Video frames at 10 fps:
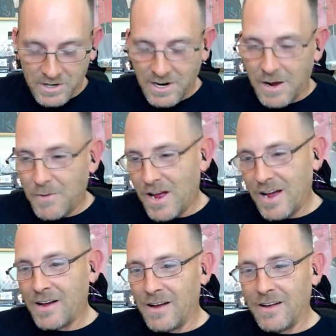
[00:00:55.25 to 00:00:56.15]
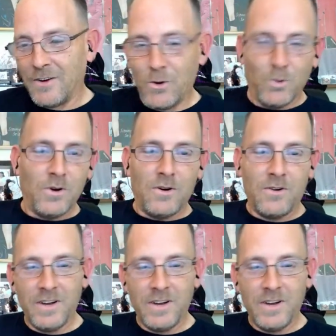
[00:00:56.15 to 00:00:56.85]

And I'm like, cool.